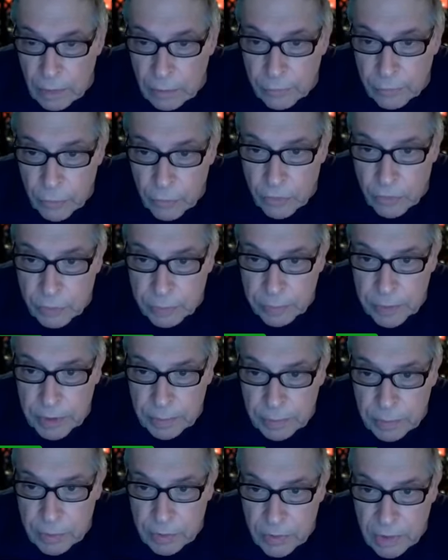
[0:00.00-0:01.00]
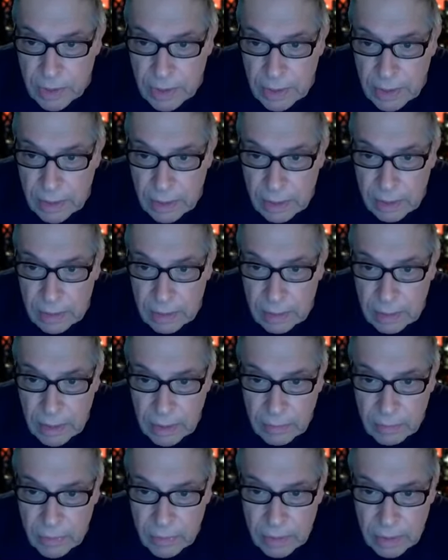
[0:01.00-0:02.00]
first people to get it,
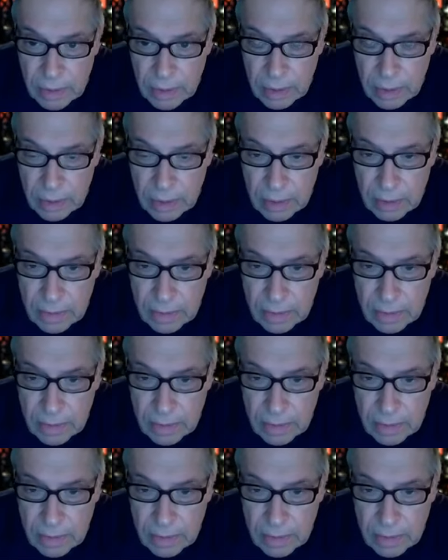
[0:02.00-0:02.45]
I would think.